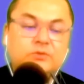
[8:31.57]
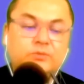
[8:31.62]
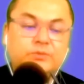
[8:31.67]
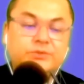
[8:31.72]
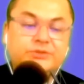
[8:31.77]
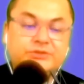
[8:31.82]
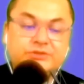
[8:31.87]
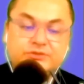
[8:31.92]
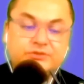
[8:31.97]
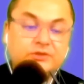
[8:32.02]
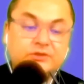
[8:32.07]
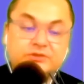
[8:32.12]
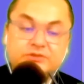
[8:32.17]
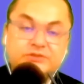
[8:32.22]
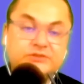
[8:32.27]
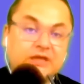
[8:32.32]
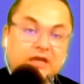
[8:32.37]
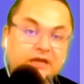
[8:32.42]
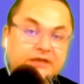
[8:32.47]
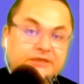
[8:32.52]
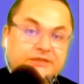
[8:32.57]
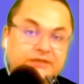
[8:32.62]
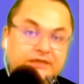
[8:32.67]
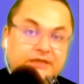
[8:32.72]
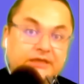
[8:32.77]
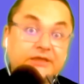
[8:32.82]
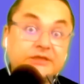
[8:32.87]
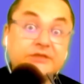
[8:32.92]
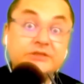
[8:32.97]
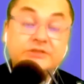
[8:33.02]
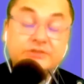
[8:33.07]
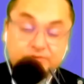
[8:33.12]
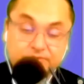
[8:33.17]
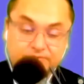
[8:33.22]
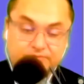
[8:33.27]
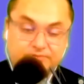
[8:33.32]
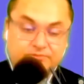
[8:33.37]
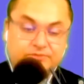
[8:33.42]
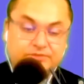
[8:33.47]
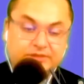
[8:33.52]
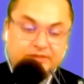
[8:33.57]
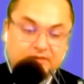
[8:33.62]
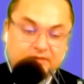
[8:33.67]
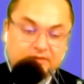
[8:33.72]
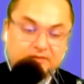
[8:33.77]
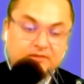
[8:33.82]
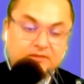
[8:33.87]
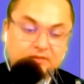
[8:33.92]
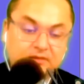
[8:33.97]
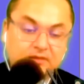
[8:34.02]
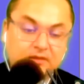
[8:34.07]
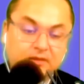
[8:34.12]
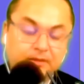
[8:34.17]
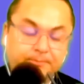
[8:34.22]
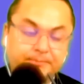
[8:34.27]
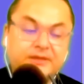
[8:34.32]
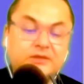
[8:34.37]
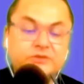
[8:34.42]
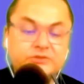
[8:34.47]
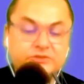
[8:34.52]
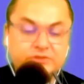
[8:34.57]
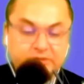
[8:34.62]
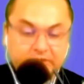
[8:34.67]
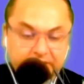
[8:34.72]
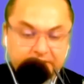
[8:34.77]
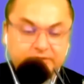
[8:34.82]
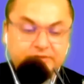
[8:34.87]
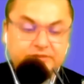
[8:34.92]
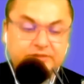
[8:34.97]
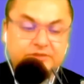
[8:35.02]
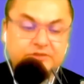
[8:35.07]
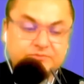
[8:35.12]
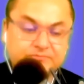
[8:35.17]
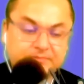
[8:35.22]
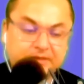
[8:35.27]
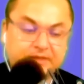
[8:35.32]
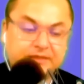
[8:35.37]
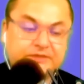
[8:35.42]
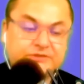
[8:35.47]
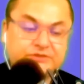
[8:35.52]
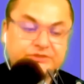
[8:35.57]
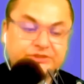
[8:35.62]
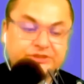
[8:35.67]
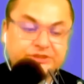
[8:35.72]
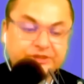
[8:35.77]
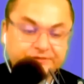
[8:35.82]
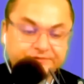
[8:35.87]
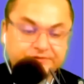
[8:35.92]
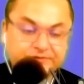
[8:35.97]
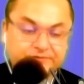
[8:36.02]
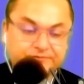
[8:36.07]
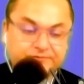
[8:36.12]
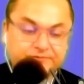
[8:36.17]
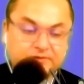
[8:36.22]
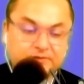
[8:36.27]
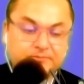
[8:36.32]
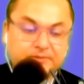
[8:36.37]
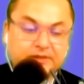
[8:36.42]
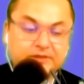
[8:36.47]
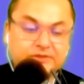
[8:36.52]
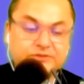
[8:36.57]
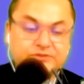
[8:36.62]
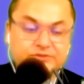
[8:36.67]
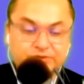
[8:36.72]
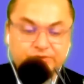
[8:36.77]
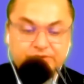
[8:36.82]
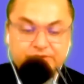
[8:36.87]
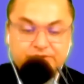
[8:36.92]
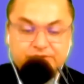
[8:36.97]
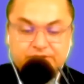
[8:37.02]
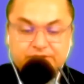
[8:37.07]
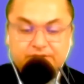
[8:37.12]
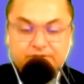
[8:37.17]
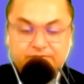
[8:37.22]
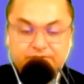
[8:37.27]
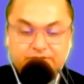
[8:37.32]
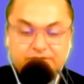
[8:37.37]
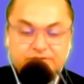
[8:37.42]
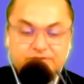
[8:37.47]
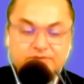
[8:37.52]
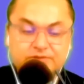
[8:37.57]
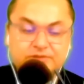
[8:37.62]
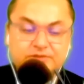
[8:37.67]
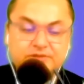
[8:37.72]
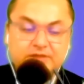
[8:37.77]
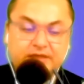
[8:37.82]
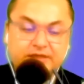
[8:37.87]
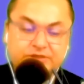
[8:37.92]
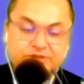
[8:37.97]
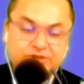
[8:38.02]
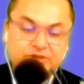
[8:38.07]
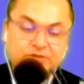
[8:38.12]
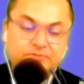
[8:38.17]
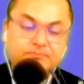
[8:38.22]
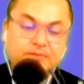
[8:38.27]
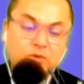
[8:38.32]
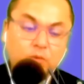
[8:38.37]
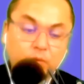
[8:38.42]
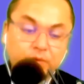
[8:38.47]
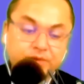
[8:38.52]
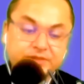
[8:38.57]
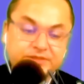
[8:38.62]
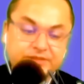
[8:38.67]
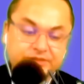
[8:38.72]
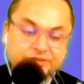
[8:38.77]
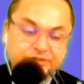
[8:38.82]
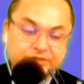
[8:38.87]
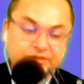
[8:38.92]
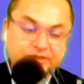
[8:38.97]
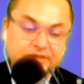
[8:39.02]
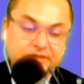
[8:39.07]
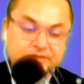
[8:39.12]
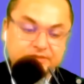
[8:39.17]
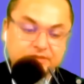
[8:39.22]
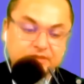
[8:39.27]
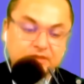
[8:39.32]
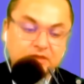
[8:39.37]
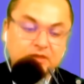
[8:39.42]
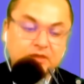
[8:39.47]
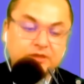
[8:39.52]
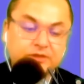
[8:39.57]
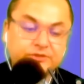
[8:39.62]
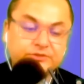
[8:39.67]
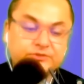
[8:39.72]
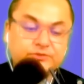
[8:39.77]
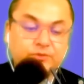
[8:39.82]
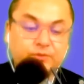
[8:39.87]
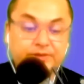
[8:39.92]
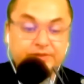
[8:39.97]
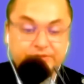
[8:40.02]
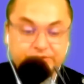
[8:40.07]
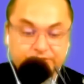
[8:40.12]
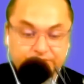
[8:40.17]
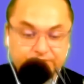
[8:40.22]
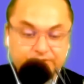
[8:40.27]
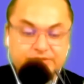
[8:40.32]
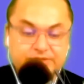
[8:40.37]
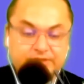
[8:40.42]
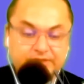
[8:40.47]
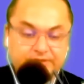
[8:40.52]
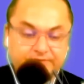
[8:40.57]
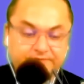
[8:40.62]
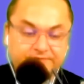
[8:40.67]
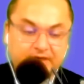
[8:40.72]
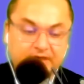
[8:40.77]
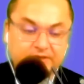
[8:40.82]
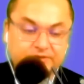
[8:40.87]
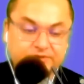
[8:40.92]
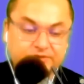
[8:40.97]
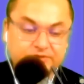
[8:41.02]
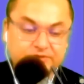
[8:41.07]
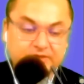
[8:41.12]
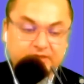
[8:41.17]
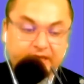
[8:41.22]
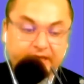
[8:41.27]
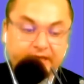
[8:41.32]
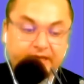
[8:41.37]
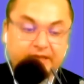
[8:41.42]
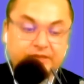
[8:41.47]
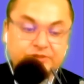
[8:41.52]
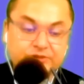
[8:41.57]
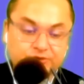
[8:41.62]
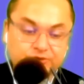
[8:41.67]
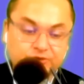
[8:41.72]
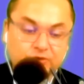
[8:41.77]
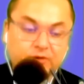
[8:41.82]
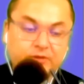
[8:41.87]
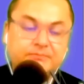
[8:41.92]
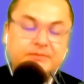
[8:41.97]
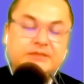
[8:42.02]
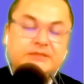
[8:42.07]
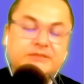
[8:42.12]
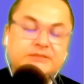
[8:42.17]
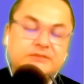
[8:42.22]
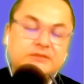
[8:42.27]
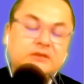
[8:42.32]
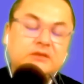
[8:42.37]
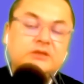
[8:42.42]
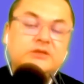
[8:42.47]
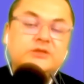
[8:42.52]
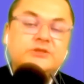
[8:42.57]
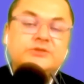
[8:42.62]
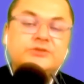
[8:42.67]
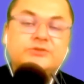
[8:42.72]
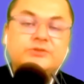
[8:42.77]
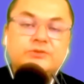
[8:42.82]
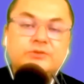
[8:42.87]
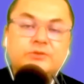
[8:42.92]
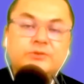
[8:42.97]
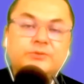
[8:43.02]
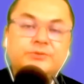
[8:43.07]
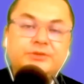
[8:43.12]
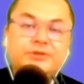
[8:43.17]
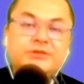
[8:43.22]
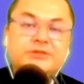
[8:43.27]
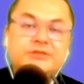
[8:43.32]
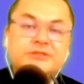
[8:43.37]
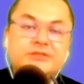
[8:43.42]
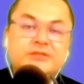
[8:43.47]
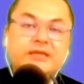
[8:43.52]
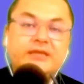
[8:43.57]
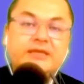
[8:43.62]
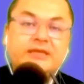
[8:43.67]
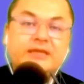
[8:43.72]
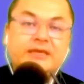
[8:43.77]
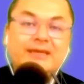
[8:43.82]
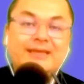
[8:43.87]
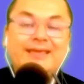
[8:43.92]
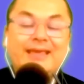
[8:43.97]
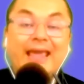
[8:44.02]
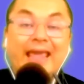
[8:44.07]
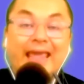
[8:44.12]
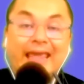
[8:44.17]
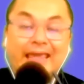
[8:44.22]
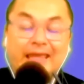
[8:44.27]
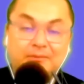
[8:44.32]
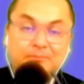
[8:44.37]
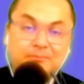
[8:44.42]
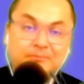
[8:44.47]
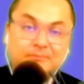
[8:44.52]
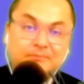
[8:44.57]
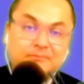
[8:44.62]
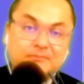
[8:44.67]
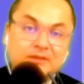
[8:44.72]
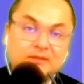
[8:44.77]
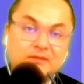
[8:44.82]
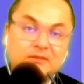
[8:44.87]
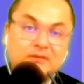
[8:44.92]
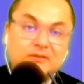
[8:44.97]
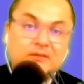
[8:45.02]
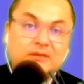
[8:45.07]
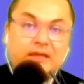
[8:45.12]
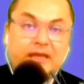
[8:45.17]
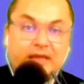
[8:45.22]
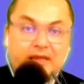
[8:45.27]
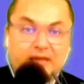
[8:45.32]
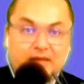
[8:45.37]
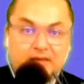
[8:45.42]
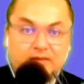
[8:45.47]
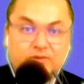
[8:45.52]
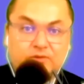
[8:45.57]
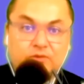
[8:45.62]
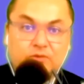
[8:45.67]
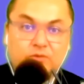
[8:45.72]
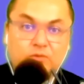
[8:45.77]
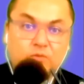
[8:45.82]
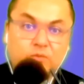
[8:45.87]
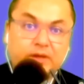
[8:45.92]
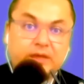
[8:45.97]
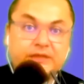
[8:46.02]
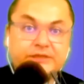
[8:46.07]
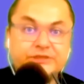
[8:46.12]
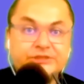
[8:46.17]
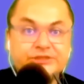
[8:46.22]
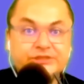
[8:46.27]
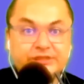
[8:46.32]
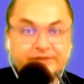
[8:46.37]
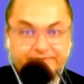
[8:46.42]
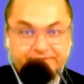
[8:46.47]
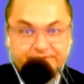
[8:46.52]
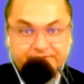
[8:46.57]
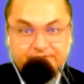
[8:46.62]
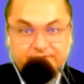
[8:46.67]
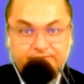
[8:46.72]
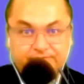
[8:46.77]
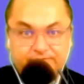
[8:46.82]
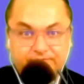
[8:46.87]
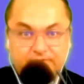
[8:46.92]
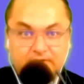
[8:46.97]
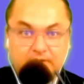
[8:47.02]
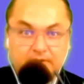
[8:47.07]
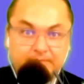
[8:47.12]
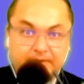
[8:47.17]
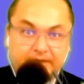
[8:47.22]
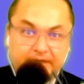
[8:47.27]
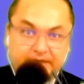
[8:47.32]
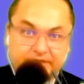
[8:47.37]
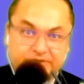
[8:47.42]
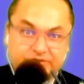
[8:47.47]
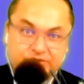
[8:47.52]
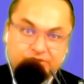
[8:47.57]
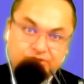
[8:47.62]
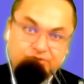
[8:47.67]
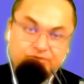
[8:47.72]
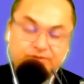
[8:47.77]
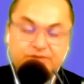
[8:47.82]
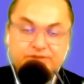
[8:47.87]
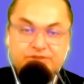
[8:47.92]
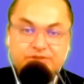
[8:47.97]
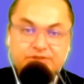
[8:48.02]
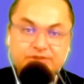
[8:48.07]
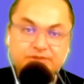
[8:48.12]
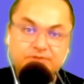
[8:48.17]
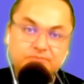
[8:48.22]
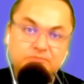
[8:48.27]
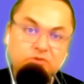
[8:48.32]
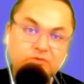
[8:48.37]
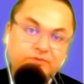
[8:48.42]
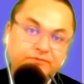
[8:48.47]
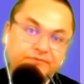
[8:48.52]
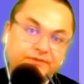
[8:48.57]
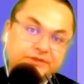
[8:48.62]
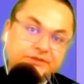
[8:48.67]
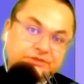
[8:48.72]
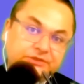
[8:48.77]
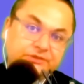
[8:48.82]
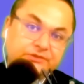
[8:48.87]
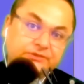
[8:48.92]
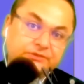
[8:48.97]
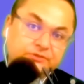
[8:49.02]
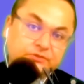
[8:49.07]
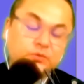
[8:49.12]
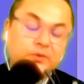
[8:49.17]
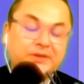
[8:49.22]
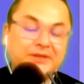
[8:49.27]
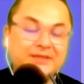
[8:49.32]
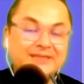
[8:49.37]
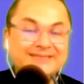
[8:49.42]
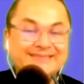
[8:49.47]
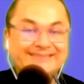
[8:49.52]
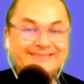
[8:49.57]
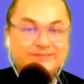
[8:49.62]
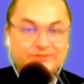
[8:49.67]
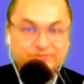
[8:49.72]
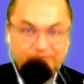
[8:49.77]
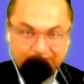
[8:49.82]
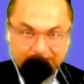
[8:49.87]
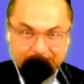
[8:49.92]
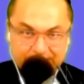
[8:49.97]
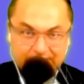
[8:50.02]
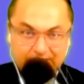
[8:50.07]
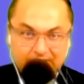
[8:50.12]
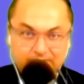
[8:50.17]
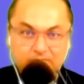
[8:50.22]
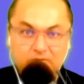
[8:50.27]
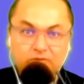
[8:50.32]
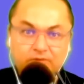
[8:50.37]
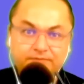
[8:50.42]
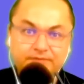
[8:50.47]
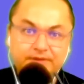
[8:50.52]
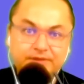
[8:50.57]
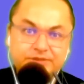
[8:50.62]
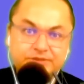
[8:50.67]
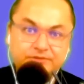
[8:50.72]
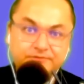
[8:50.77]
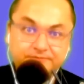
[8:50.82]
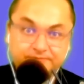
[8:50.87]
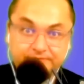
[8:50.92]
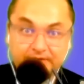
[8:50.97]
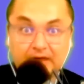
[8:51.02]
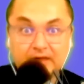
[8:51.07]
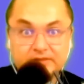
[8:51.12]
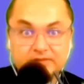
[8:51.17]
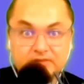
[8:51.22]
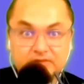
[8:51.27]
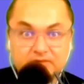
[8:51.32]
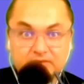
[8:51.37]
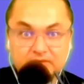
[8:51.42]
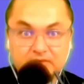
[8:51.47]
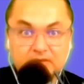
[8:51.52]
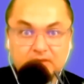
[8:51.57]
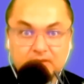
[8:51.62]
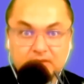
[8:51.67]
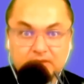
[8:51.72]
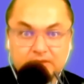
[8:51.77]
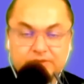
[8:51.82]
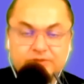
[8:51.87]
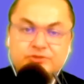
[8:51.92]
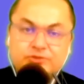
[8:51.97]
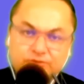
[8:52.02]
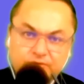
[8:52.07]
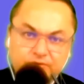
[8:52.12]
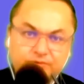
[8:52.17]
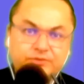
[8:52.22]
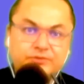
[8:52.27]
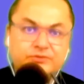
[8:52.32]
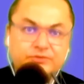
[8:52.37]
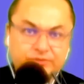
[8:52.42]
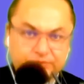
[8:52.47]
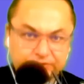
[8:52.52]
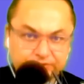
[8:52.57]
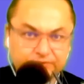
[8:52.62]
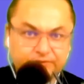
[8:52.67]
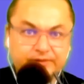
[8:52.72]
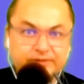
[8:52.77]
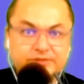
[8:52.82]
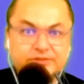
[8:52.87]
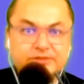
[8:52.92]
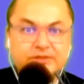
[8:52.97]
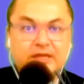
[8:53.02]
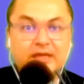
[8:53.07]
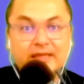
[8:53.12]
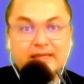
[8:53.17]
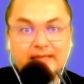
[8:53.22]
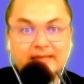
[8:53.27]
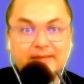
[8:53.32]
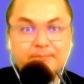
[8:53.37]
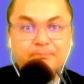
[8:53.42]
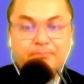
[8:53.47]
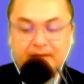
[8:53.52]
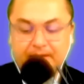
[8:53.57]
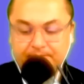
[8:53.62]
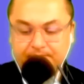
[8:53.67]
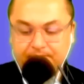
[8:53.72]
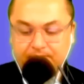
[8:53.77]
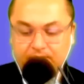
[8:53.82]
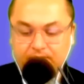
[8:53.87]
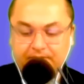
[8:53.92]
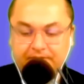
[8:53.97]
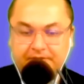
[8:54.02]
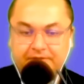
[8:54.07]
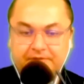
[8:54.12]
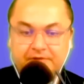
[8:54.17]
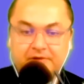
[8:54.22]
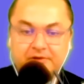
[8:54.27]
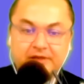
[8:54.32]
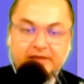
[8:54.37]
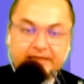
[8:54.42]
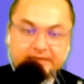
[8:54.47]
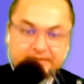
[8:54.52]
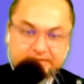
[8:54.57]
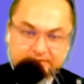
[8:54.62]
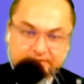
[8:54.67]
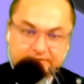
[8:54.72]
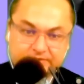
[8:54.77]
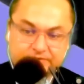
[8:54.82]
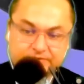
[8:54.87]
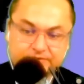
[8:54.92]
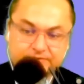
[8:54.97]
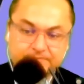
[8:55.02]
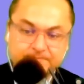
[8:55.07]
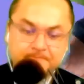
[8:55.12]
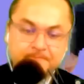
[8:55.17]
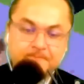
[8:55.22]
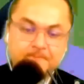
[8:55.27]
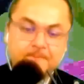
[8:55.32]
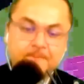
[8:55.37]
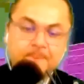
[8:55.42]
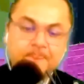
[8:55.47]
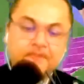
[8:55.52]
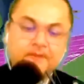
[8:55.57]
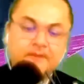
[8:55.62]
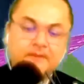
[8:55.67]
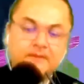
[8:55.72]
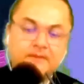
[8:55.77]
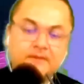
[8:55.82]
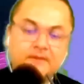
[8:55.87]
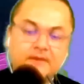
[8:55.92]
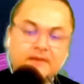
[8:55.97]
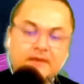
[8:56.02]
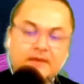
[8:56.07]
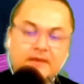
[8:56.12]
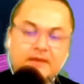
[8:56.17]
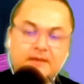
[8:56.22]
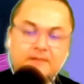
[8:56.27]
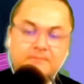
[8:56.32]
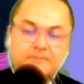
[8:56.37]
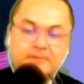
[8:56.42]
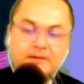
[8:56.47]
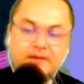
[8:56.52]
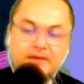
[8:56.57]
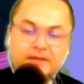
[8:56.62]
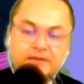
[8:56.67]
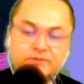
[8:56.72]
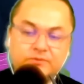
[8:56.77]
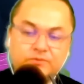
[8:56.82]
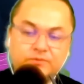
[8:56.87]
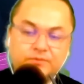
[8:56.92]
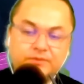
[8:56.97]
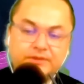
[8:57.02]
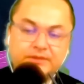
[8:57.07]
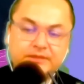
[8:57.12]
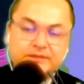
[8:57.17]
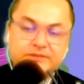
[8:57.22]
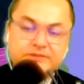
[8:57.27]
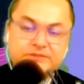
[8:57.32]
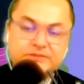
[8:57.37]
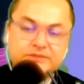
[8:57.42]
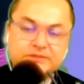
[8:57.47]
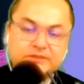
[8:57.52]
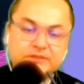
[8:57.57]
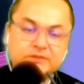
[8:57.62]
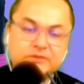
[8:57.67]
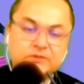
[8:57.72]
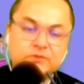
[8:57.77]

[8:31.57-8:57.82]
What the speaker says: which is not static, is crucial, because learners may shift from extrinsic reasons like job acquisitions to intrinsic factors like enjoyment. So there is like a gain, and you want to shift from an extrinsic motivation to an intrinsic motivation factor so your students can keep up with their lessons. And by doing this,